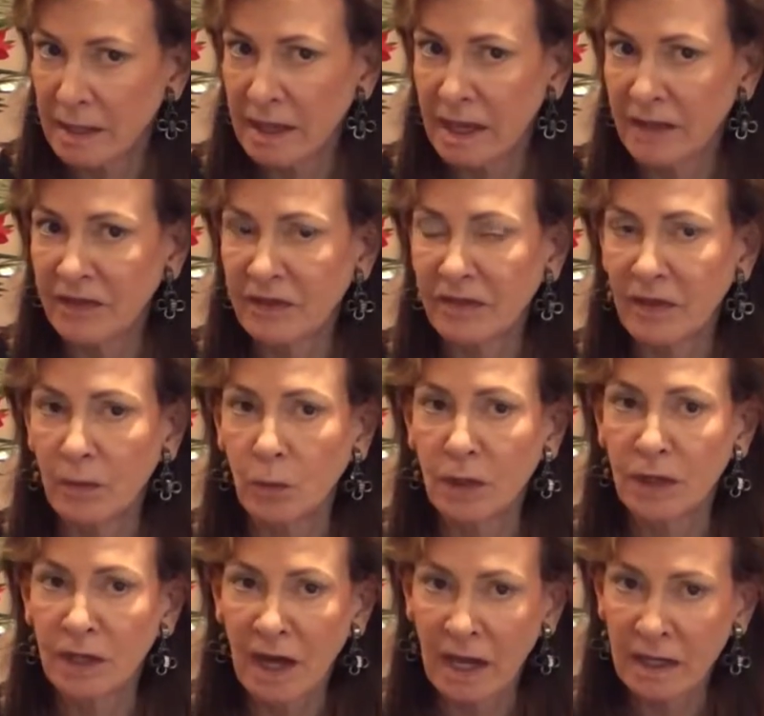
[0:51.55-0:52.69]
And I think they
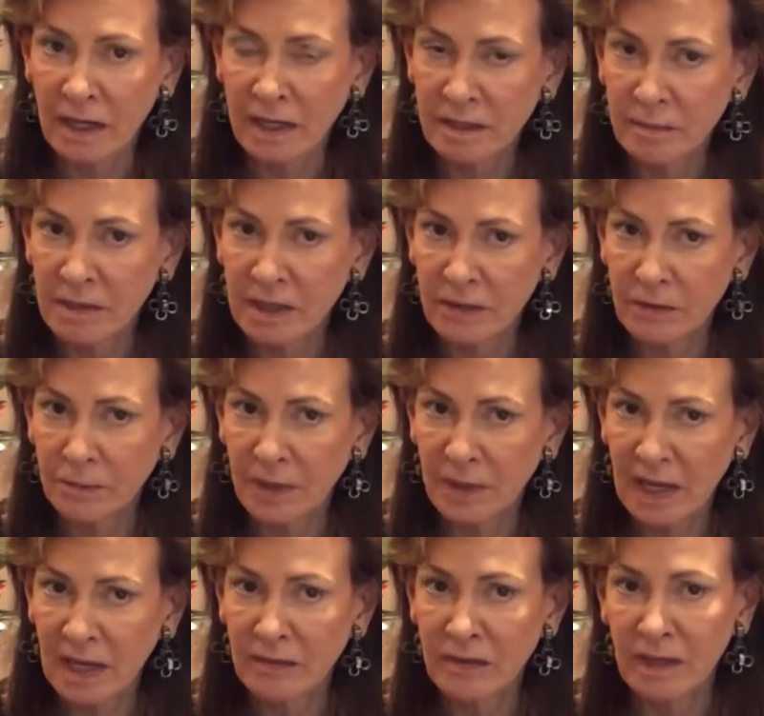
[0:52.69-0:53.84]
would not like to be underpaid.